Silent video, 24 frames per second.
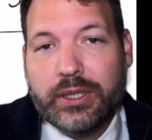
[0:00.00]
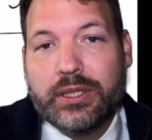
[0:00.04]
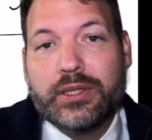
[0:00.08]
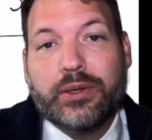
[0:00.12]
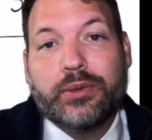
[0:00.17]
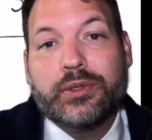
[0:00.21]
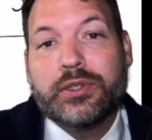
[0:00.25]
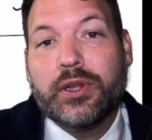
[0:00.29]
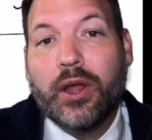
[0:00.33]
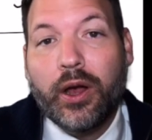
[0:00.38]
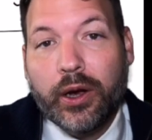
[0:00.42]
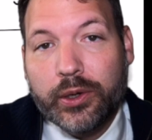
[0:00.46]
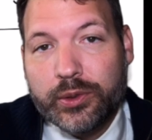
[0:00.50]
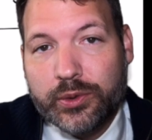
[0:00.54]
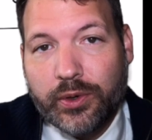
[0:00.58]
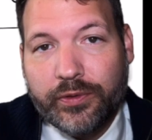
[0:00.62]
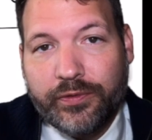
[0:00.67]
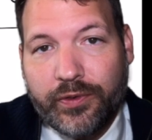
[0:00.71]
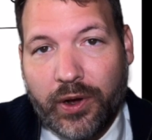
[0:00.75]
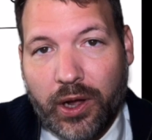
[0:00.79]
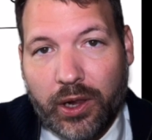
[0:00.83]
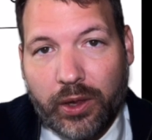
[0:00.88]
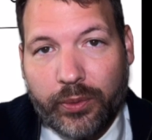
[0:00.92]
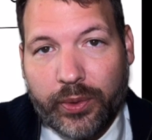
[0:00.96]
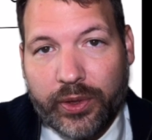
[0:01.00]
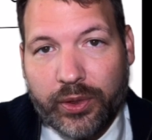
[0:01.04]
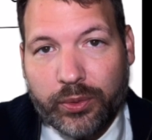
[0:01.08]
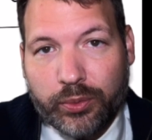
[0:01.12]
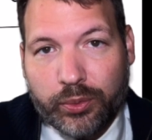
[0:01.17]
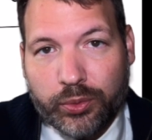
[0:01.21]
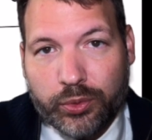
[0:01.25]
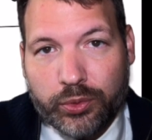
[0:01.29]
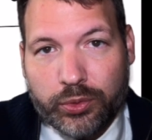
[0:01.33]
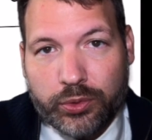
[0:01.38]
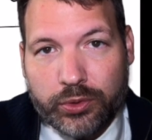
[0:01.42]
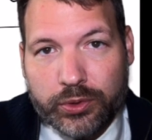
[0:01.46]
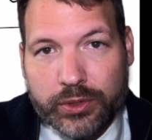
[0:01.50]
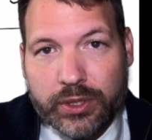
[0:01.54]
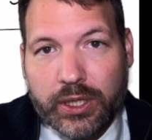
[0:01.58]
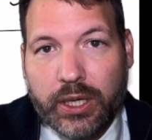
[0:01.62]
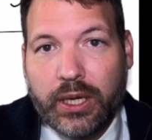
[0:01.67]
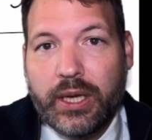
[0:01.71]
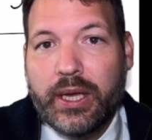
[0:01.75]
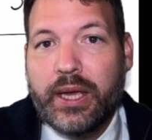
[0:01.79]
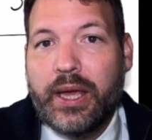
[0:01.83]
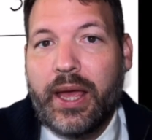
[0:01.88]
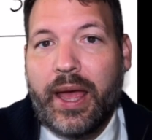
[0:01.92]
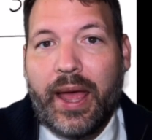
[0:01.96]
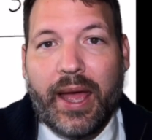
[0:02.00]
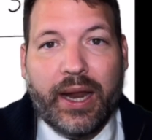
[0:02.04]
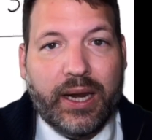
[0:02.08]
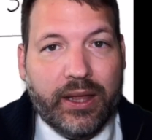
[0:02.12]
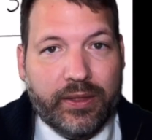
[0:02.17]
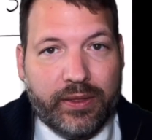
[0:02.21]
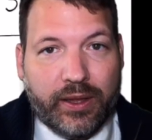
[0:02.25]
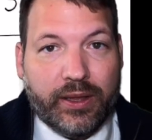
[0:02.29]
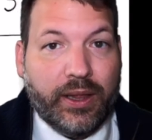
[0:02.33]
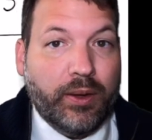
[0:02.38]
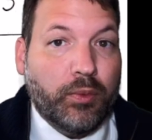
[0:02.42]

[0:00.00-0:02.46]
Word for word: So as long as we're following the rules, anything